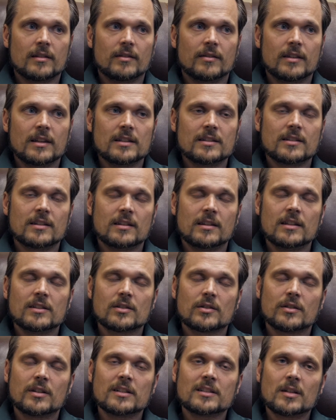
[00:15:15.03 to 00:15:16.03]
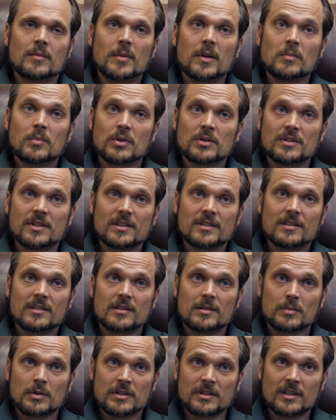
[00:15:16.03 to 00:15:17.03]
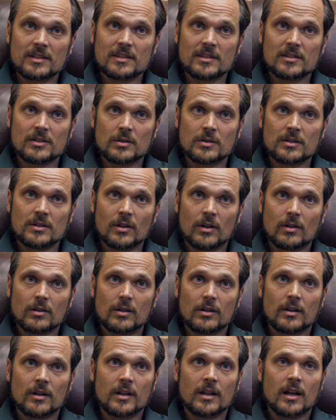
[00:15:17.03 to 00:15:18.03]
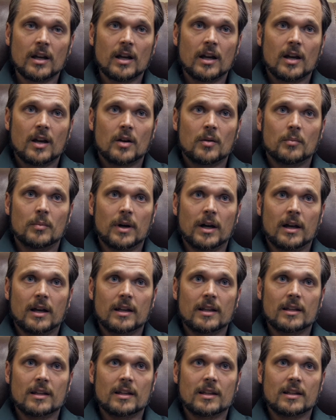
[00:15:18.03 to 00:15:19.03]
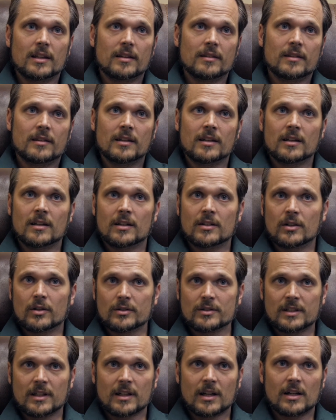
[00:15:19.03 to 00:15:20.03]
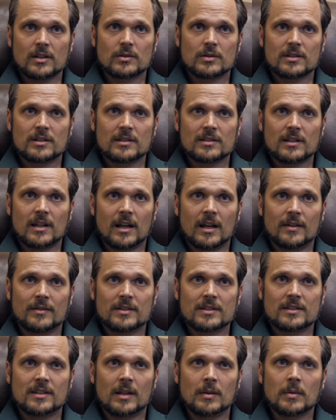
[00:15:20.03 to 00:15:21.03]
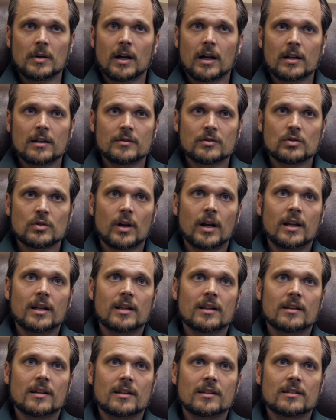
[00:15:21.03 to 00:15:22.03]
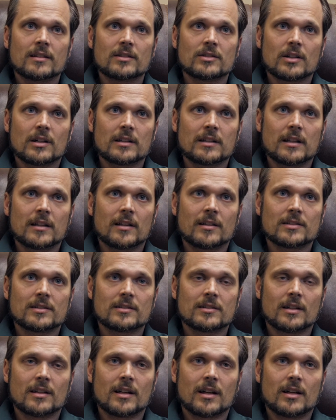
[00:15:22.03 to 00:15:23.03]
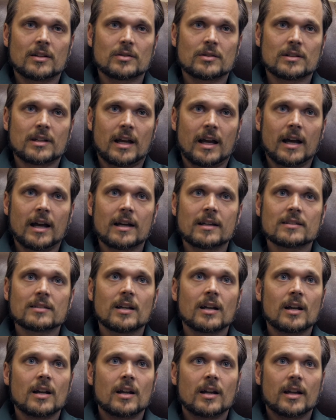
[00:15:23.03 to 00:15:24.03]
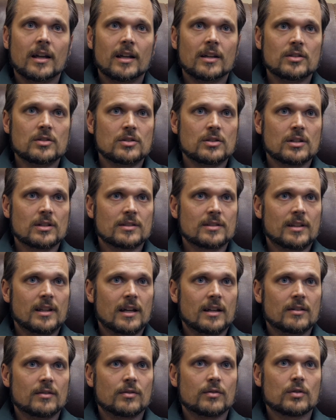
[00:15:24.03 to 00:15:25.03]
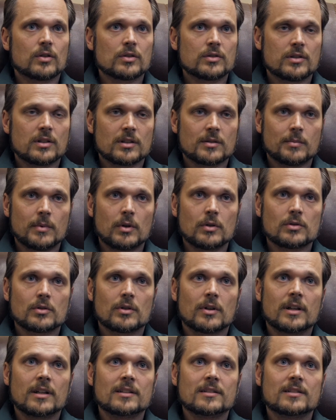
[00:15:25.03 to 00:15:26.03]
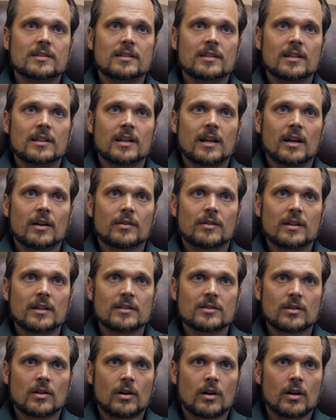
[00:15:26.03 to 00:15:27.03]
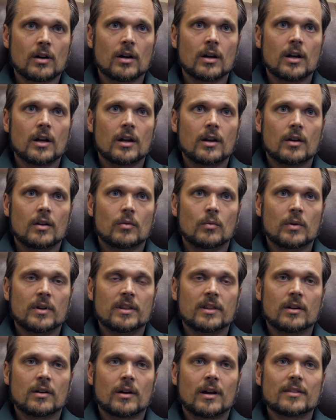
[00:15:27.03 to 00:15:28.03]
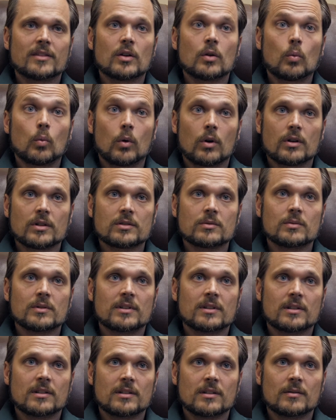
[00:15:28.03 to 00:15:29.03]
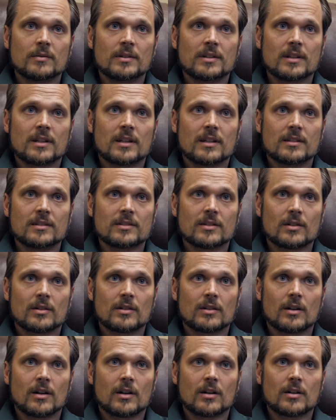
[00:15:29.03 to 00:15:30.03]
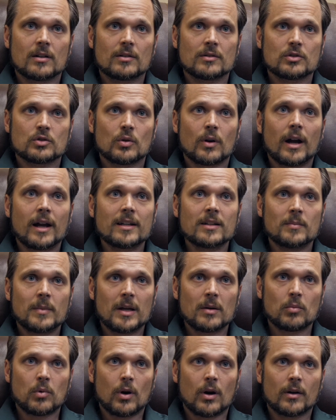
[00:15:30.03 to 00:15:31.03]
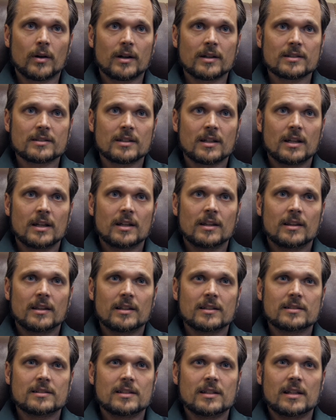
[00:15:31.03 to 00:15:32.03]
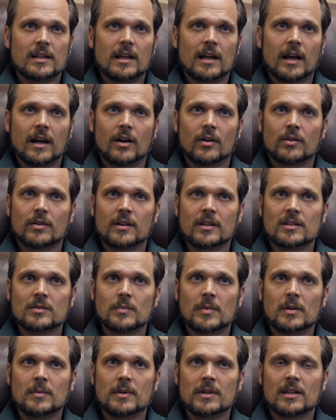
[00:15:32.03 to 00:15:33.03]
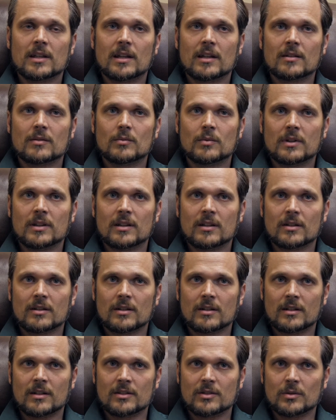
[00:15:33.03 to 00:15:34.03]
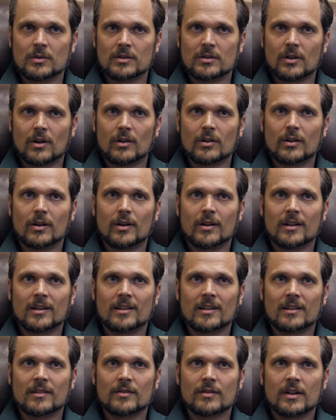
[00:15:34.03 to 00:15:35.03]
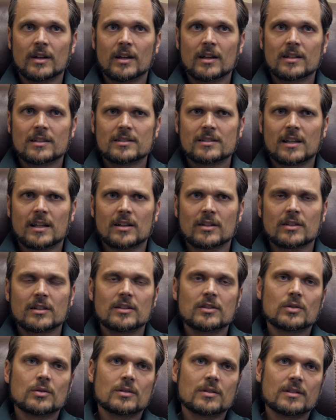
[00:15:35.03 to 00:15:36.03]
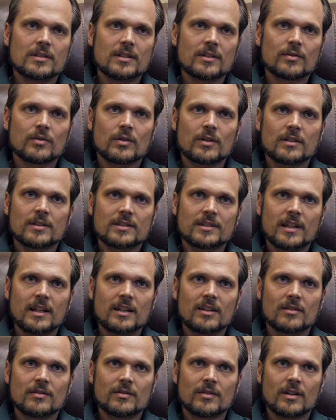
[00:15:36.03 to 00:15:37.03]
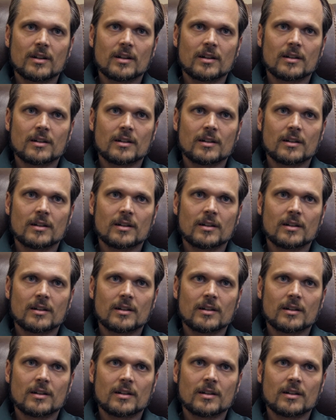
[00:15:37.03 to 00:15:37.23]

these are things that may persist into adulthood, but the adult psychiatrist doesn't have the same kind of training that the child and adolescent psychiatrist has in just that first exposure in seeing how things are when they're at their worst, when the kids are trying to make progress. They see how things maybe get when they're into adulthood and they've settled into a different state of